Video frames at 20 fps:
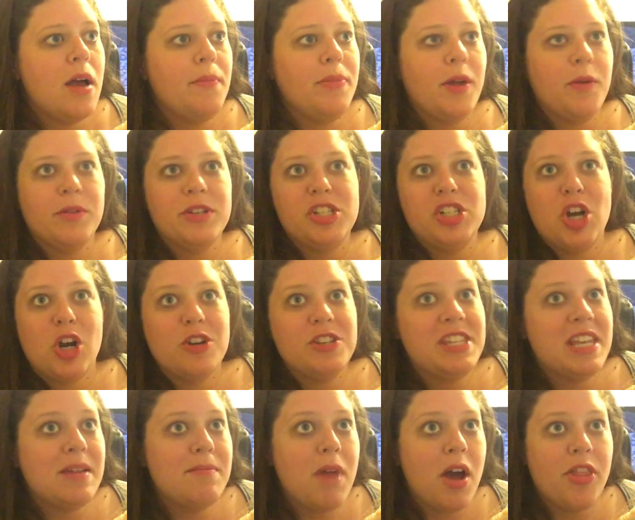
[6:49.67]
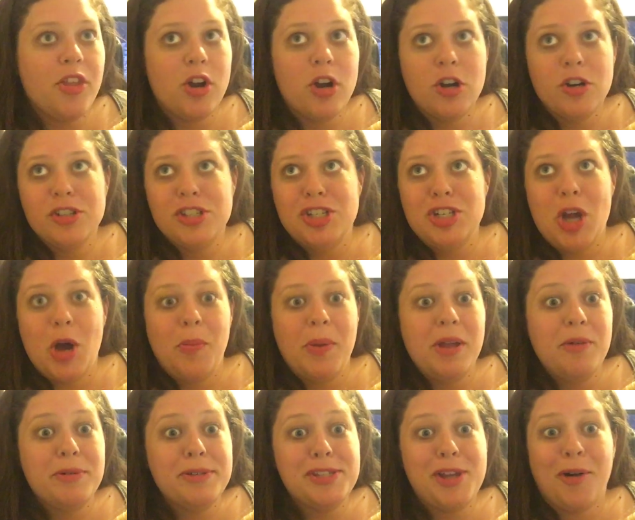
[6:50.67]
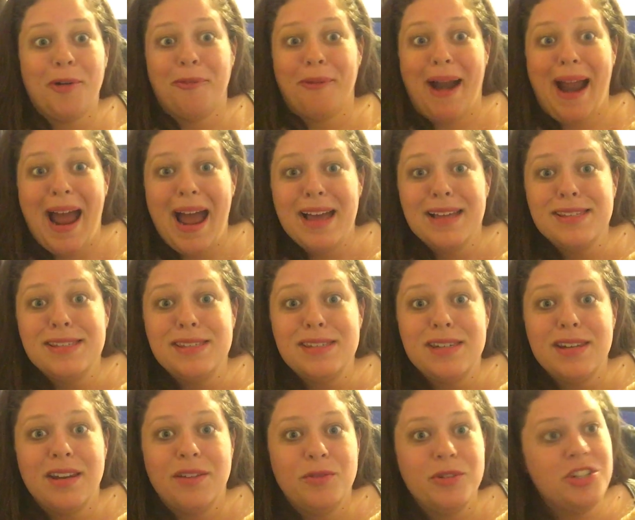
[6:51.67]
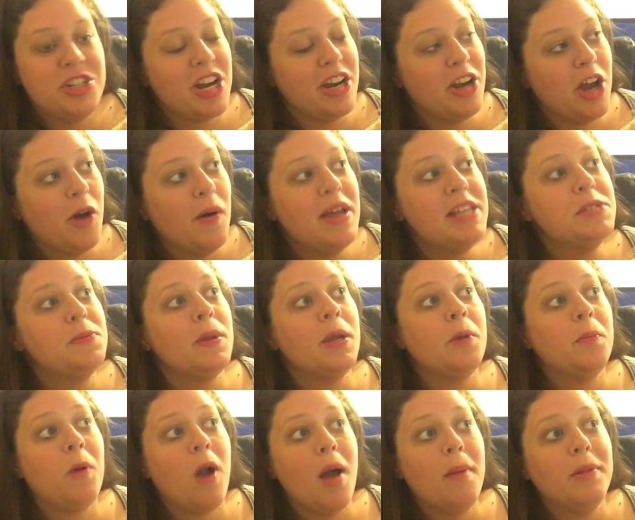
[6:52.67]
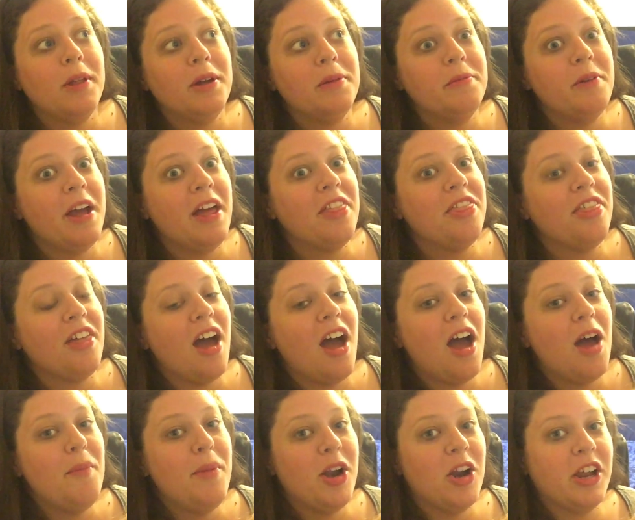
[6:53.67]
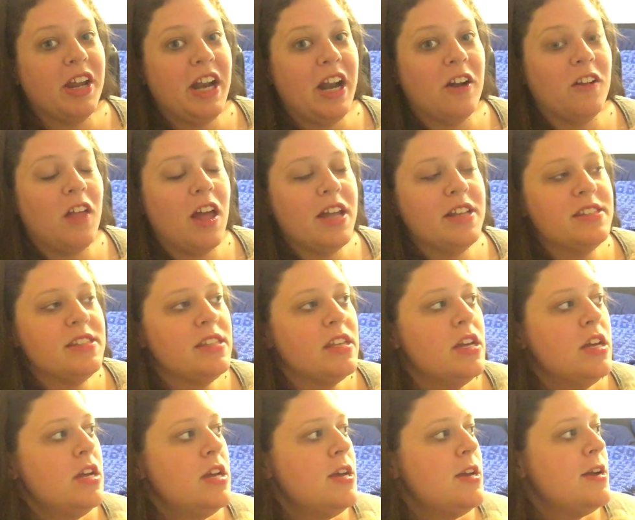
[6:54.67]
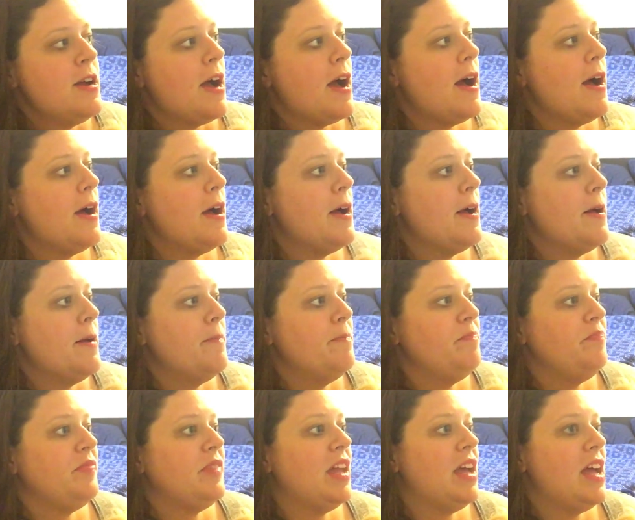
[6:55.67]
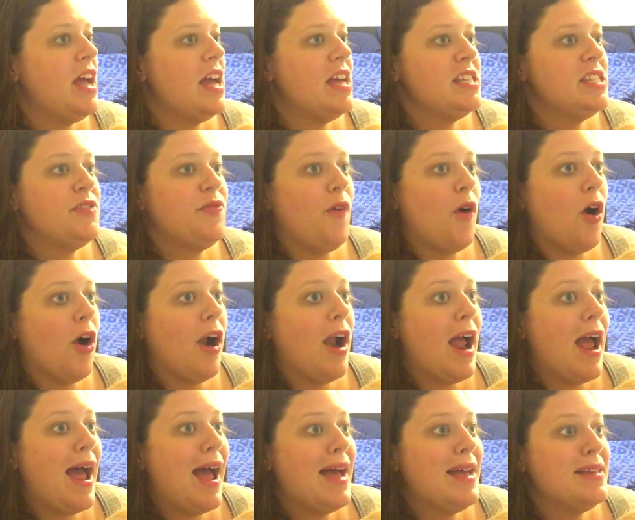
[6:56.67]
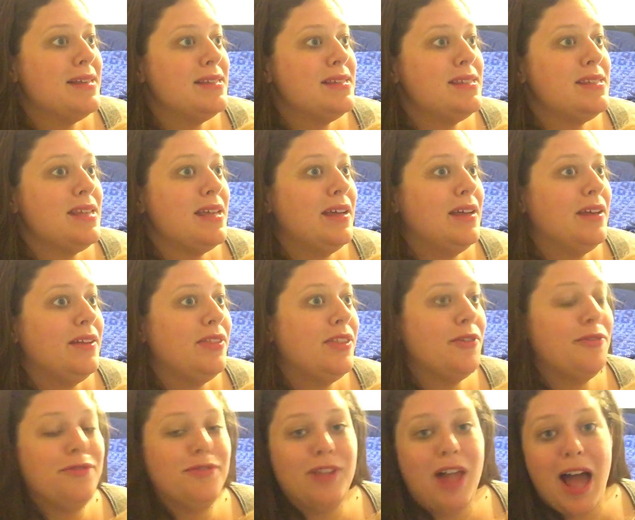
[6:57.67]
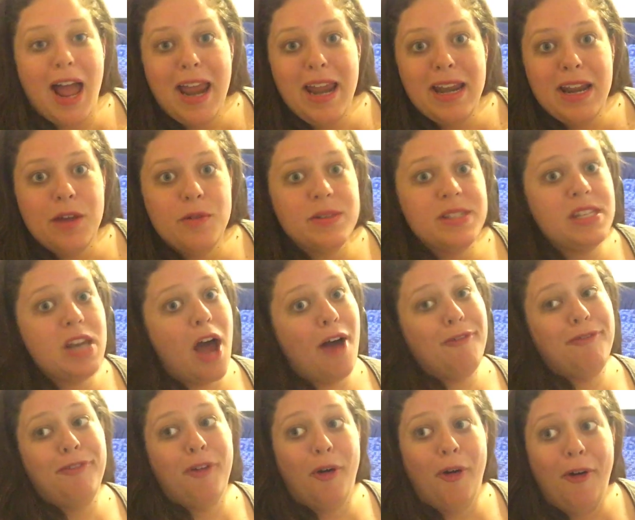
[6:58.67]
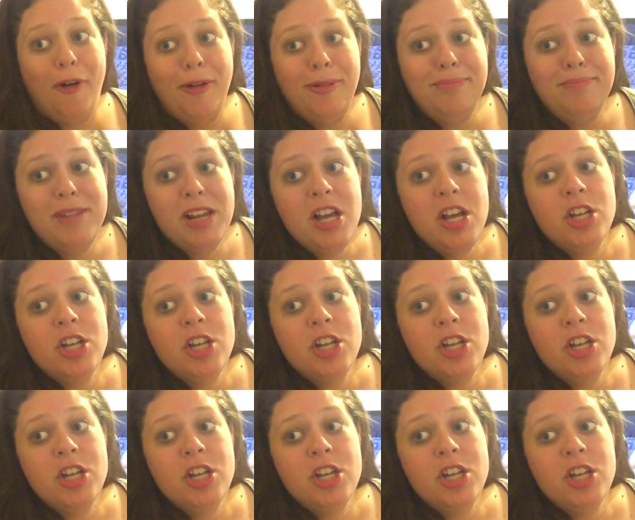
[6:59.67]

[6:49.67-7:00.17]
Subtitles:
There was nursing mothers. Nobody was harassed, which I know has been a problem with American Airlines. As far as the flight, it was not full.